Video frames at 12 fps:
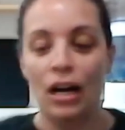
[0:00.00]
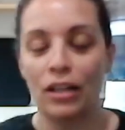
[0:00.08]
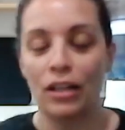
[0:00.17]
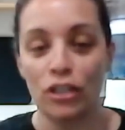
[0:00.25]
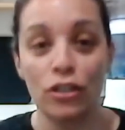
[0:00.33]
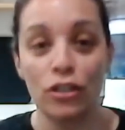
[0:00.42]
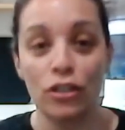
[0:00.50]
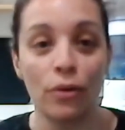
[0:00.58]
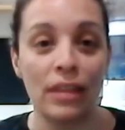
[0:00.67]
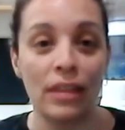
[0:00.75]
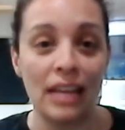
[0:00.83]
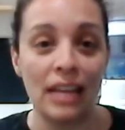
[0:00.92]
Just know that
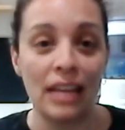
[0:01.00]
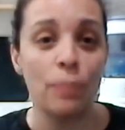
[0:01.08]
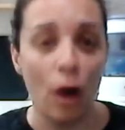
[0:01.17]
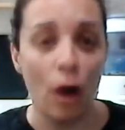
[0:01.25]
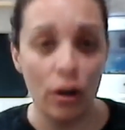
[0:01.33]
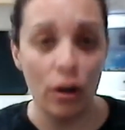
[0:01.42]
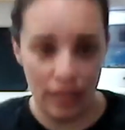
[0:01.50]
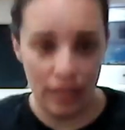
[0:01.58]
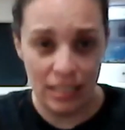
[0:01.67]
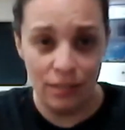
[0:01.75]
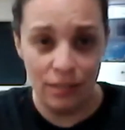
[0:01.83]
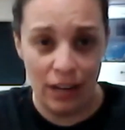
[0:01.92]
that's the
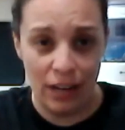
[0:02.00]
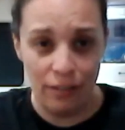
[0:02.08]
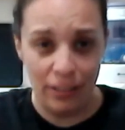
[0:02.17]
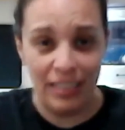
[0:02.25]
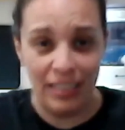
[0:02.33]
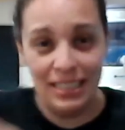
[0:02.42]
VitaFlex